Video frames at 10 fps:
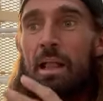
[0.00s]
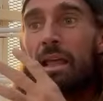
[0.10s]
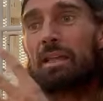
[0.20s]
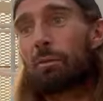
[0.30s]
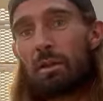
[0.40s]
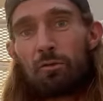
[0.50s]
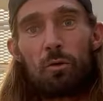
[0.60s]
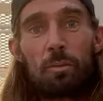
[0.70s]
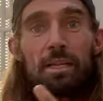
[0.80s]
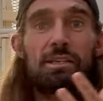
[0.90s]
and
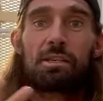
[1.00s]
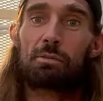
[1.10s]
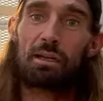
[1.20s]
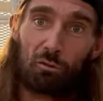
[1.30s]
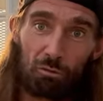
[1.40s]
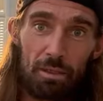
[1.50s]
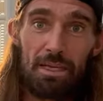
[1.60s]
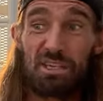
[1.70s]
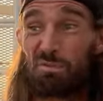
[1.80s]
24 minutes to 23 minutes,